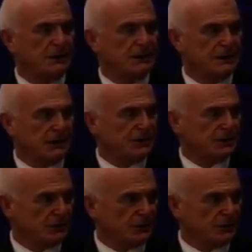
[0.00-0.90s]

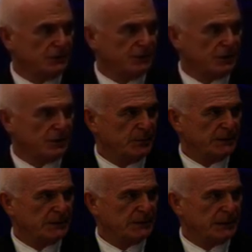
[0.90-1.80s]
national
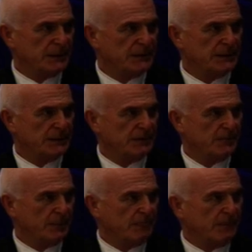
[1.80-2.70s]
development, and
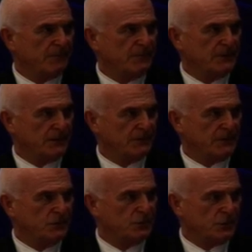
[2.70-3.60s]
we
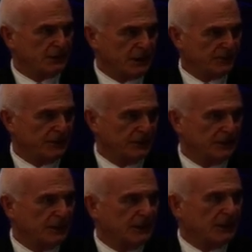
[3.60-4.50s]
do not have an
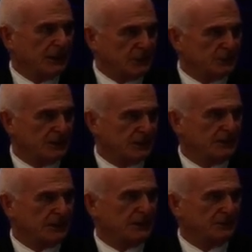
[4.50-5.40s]
outside
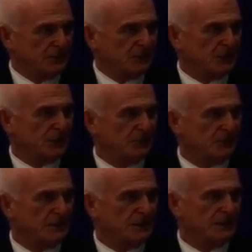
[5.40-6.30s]
agenda. We work
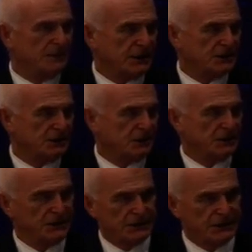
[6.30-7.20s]
with the national
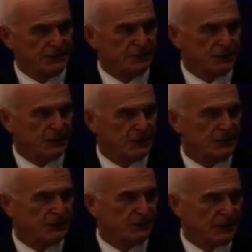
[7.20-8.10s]
agenda for
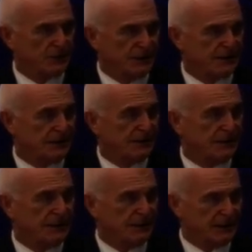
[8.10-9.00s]
development.
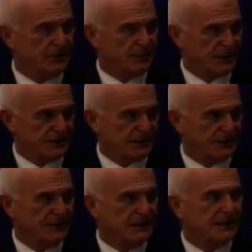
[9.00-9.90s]
And here in
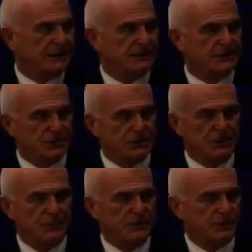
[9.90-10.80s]
Pakistan, the
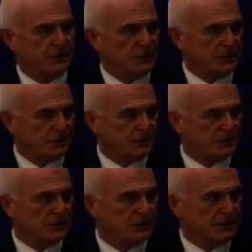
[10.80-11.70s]
Sustainable Development
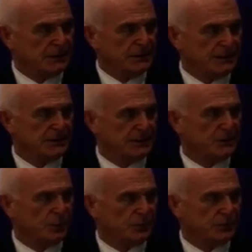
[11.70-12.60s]
Goals is an
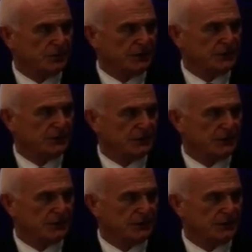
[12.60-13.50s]
important national
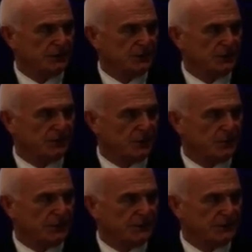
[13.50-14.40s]
agenda for
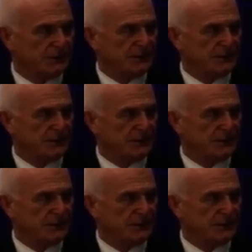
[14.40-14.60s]
development.